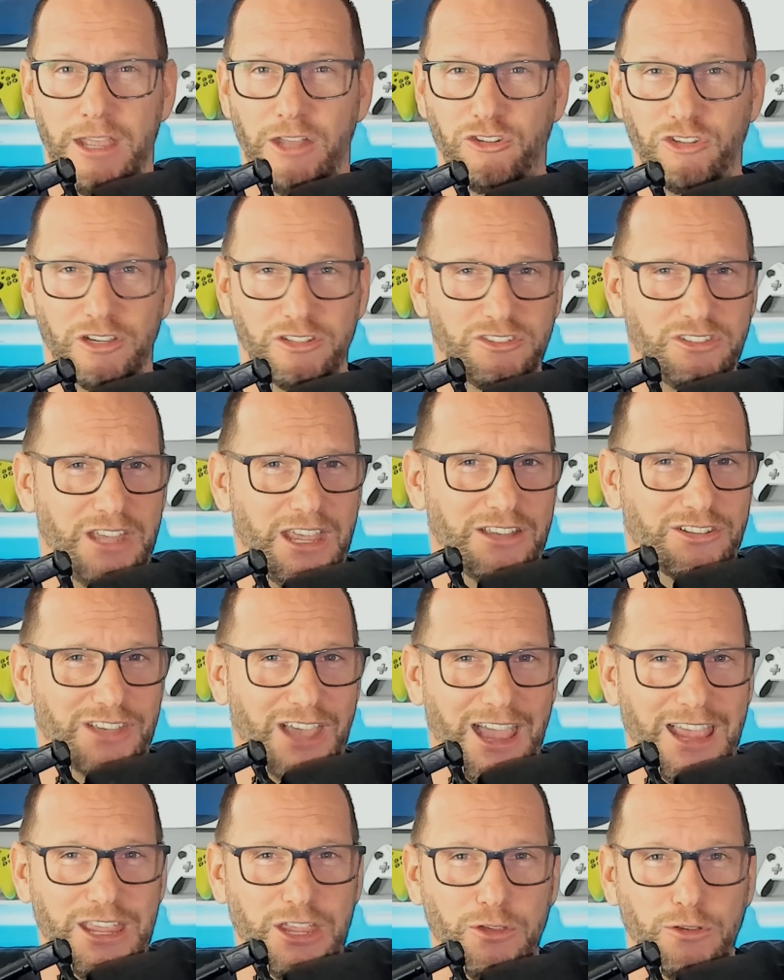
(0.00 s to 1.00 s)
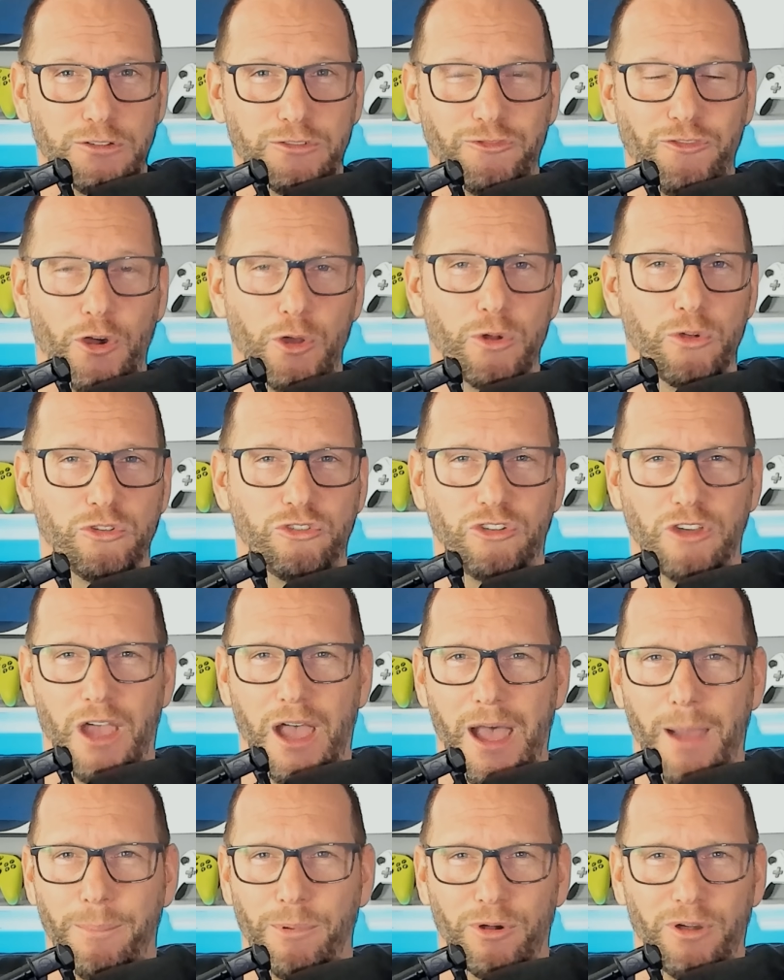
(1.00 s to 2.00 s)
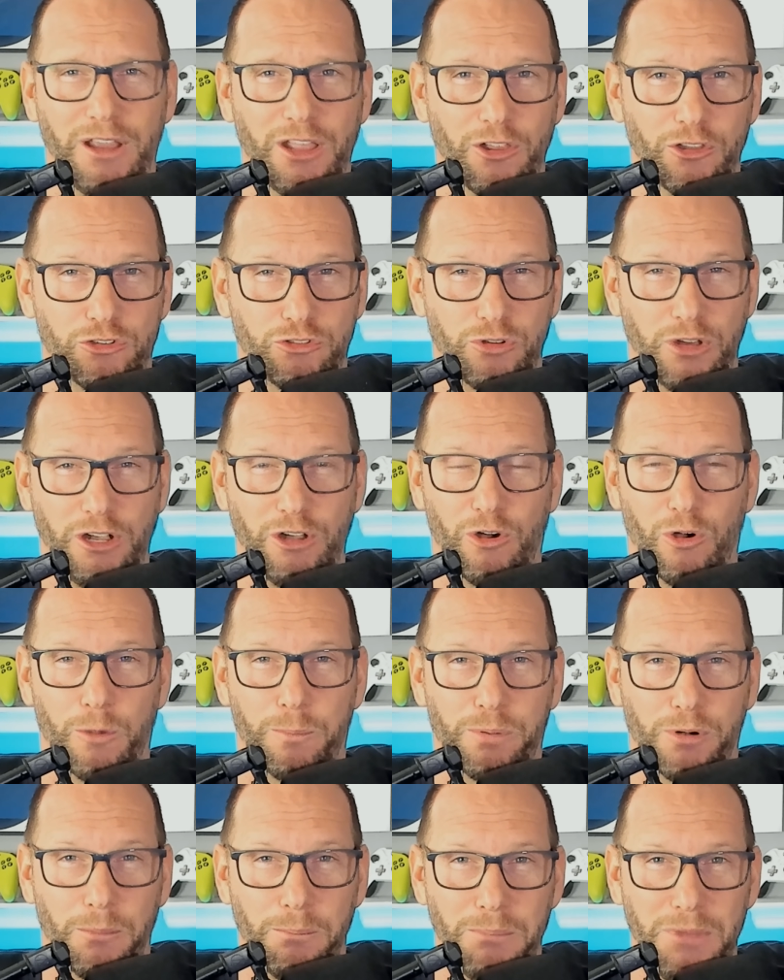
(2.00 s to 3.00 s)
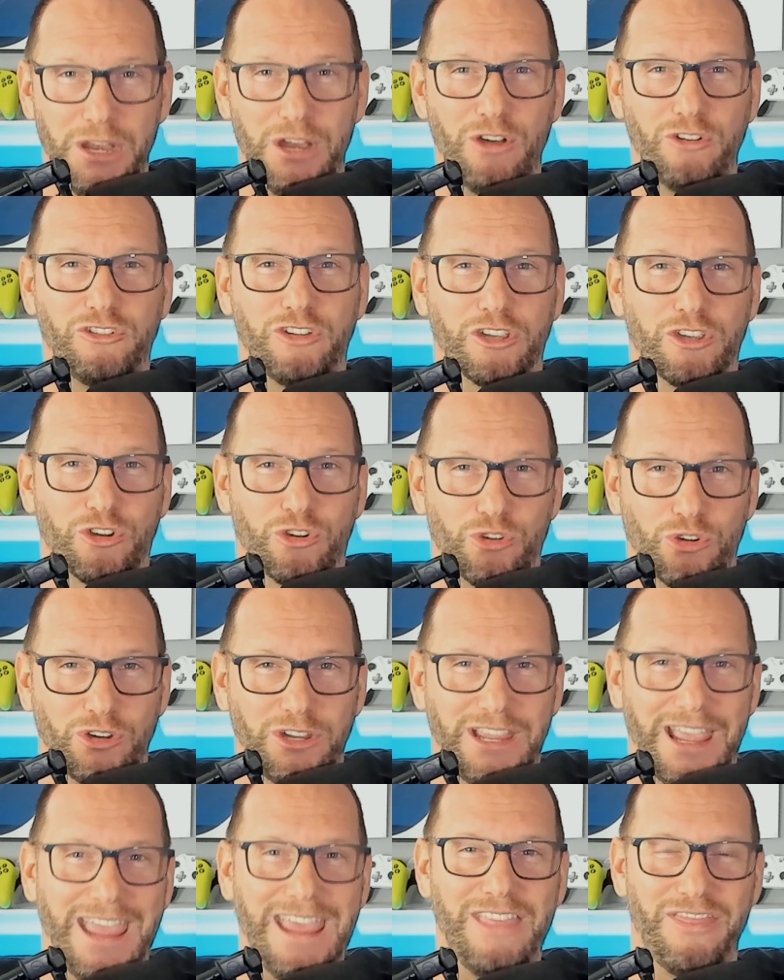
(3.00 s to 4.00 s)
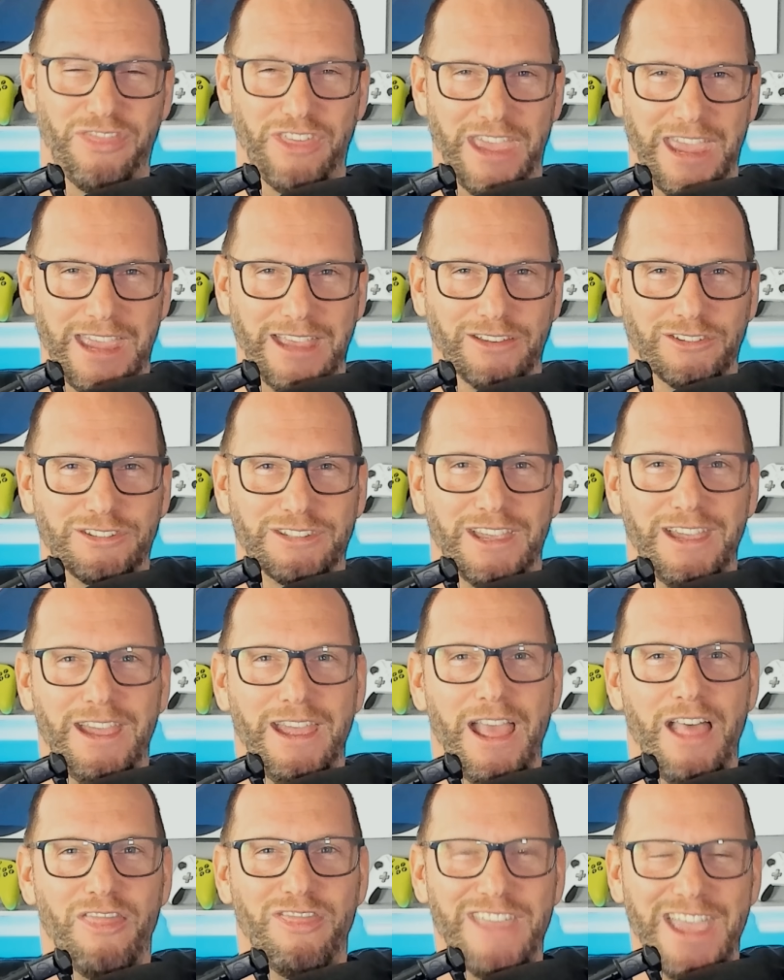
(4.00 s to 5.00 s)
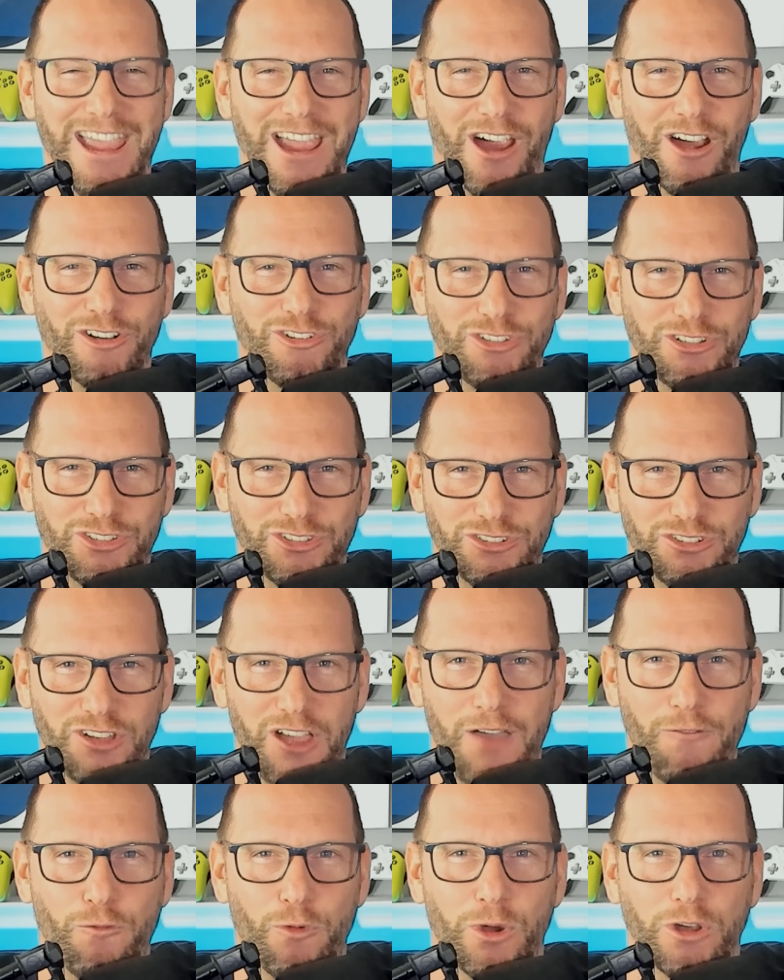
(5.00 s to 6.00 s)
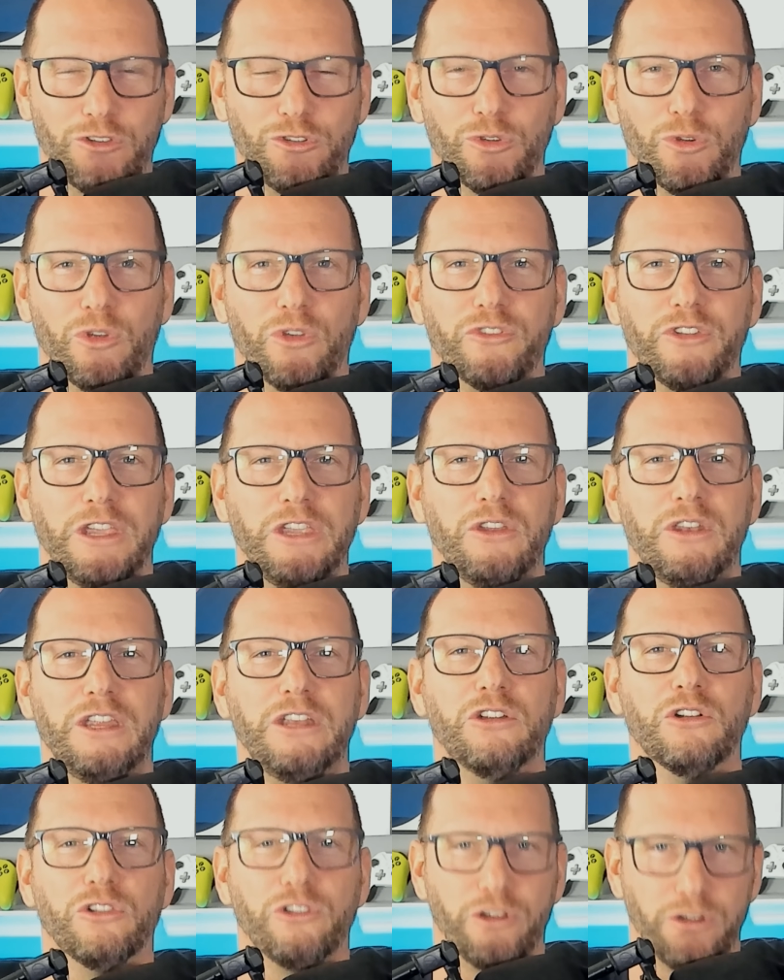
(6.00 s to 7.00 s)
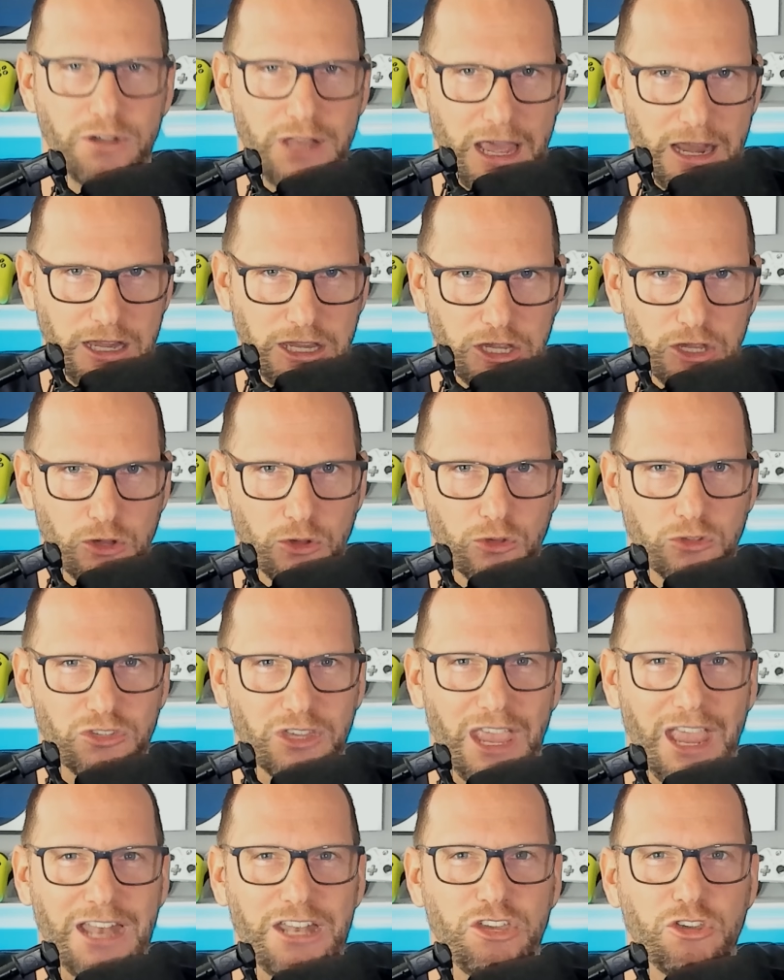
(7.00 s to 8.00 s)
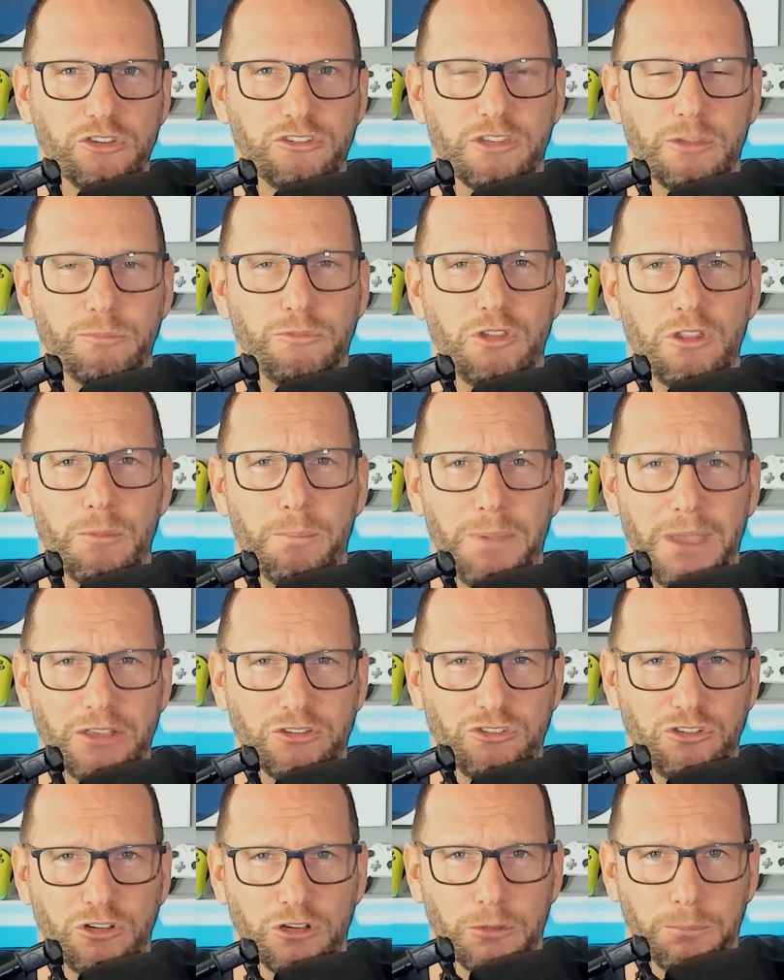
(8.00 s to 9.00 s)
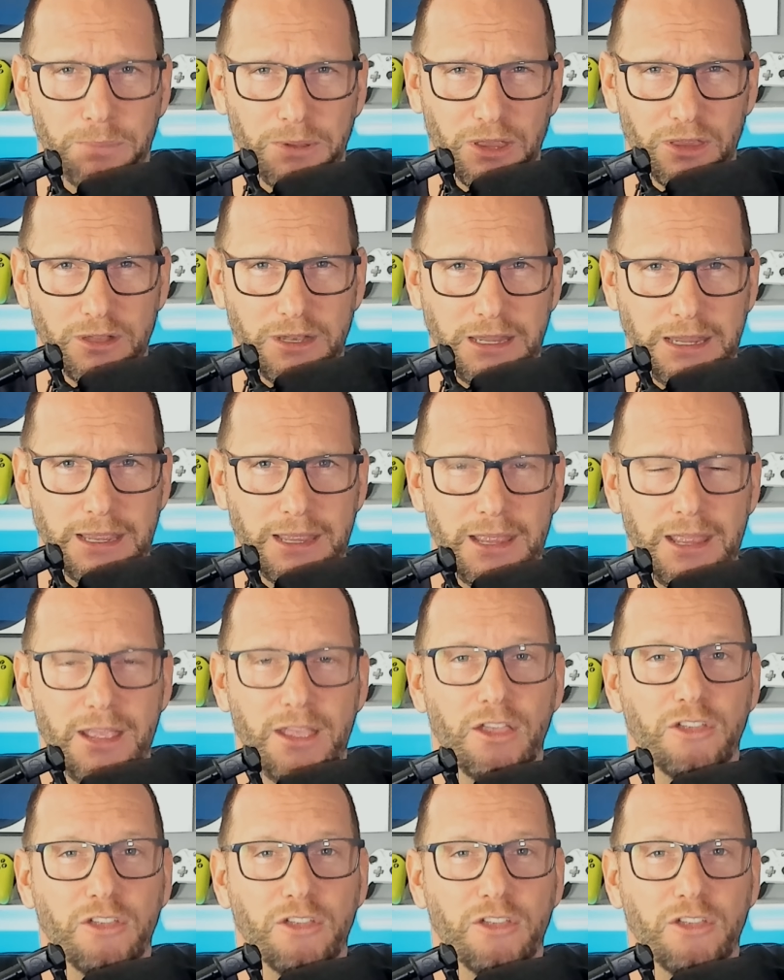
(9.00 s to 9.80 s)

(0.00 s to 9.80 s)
Just as I use Photoshop or Illustrator or Premiere to create things, they are just software tools that you need to learn how to use and use them to the best of your ability.